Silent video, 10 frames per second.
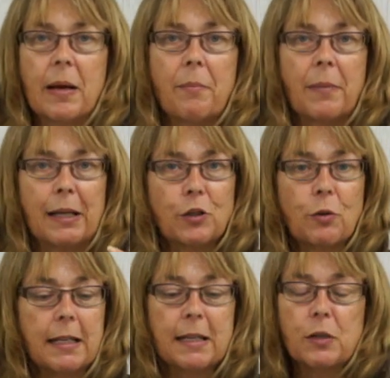Make sure
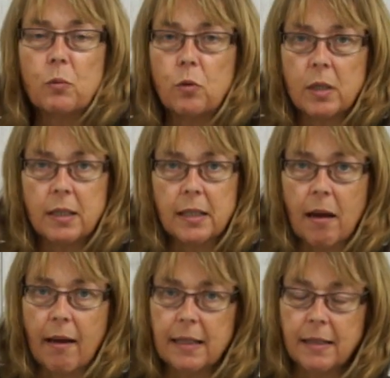that it's
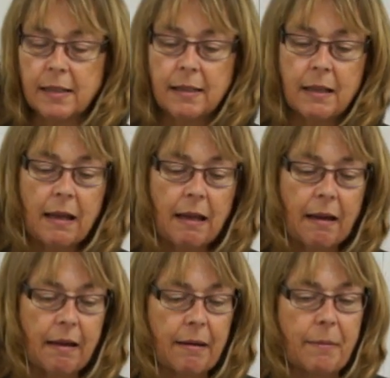watertight.
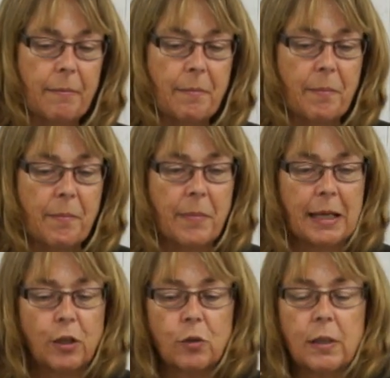Make
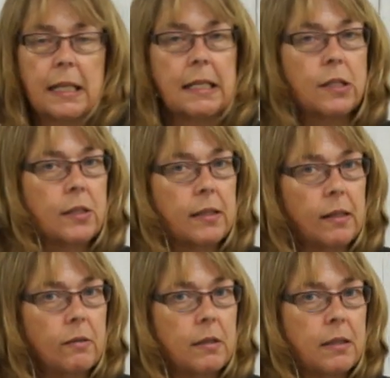sure that it
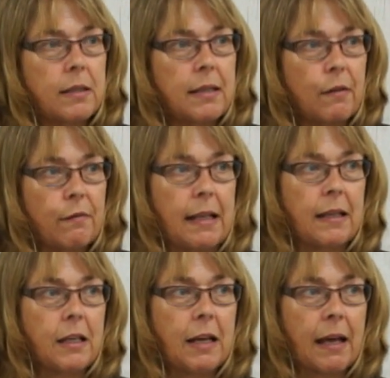suits the event that
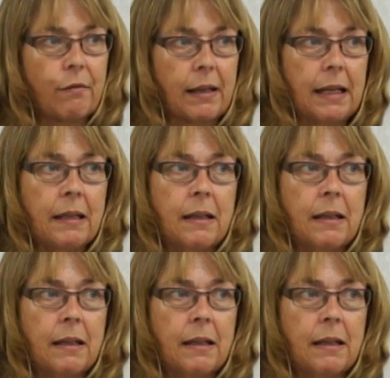you're having.